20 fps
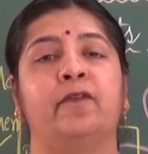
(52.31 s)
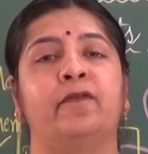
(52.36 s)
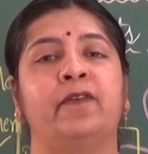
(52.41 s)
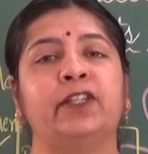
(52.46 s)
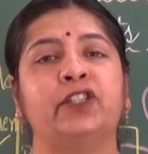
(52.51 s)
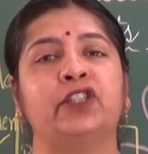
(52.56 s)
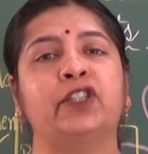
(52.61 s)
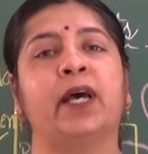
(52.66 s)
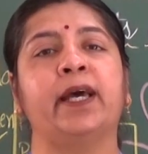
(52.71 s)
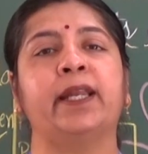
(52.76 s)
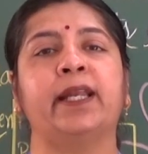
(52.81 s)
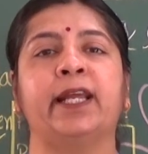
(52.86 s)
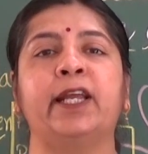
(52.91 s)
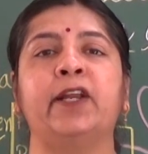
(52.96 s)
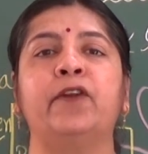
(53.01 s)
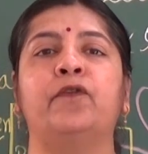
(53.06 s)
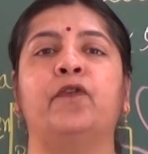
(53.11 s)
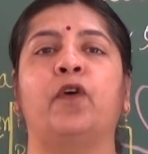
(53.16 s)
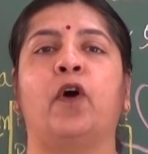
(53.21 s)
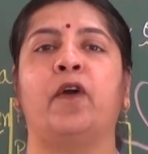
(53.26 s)
which
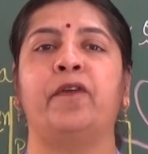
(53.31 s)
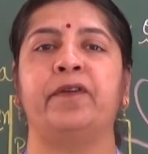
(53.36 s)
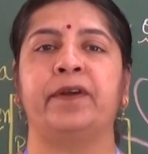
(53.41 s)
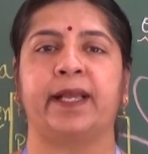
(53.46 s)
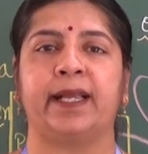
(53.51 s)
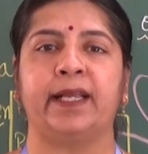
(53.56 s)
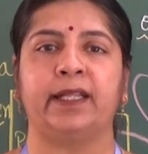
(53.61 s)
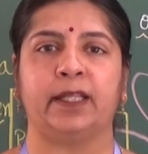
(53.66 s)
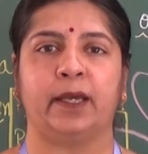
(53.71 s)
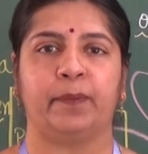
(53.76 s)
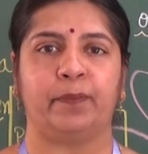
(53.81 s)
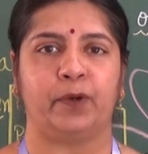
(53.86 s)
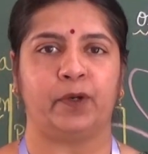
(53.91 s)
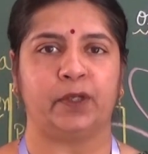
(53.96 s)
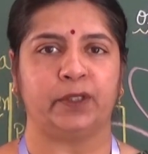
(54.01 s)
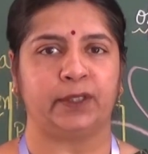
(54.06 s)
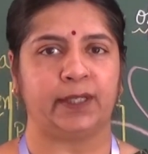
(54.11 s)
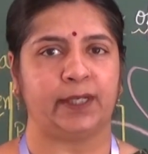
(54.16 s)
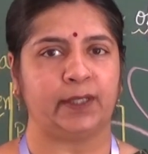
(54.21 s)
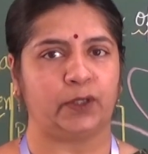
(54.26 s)
are involved in the
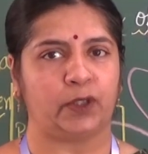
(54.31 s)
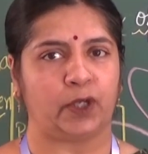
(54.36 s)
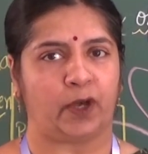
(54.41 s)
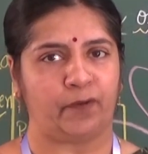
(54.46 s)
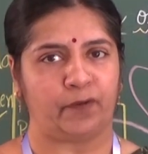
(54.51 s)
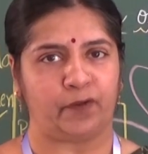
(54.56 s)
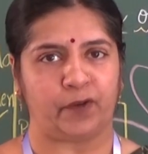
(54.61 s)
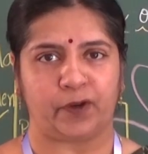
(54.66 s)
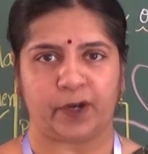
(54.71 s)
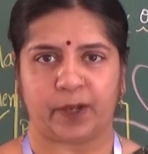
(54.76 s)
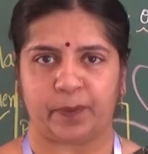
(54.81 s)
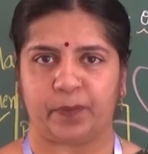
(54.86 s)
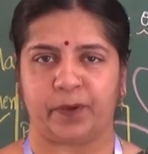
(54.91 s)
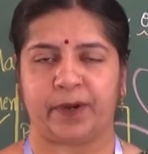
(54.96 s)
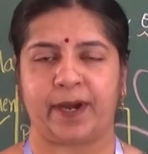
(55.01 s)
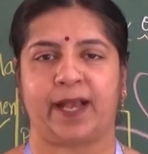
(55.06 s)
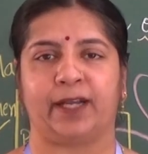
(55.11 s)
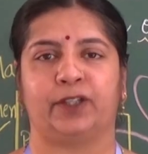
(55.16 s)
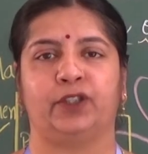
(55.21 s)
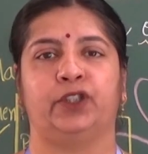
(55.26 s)
process of
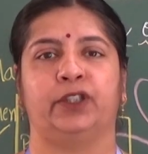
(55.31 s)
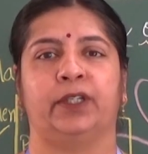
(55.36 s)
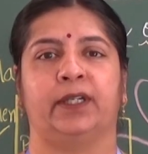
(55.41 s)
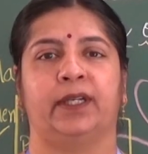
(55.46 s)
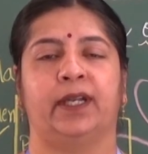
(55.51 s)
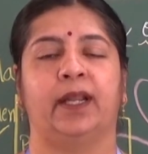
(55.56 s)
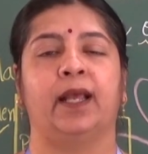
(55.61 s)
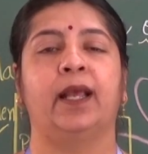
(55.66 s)
reproduction.